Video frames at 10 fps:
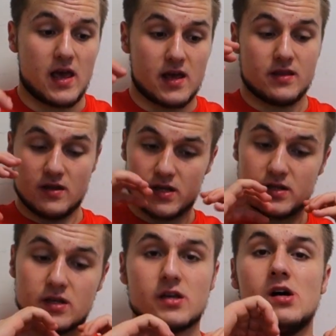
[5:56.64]
and
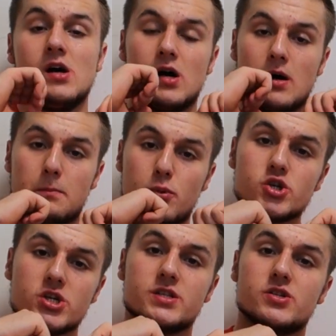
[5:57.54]
it uh,
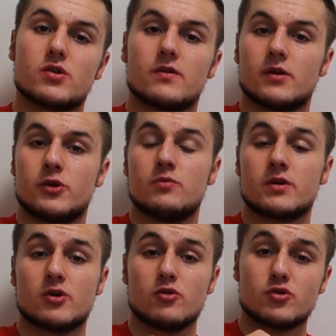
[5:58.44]
pushes your
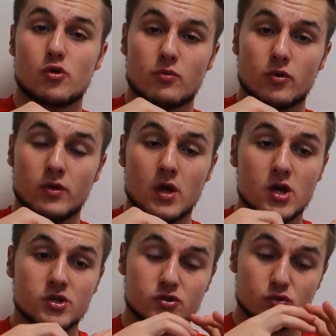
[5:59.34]
human growth hormone
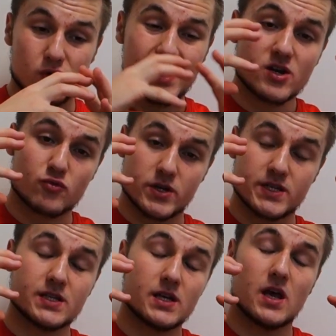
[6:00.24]
to
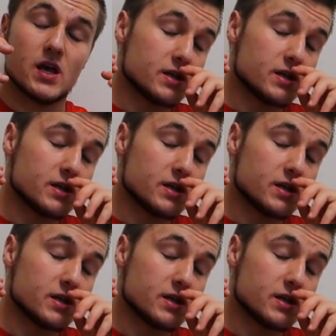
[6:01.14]
increase.